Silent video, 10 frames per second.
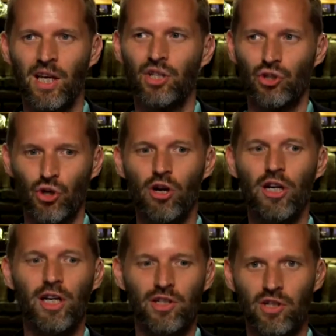You're
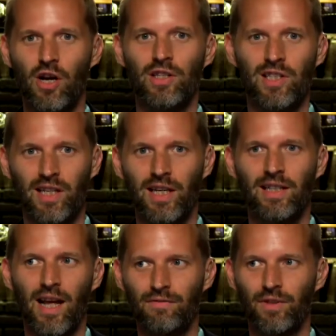going to start seeing
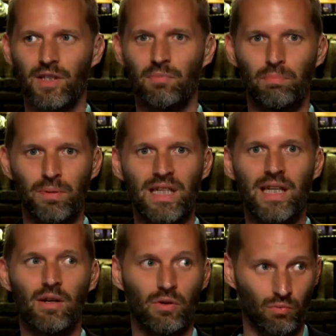Netflix be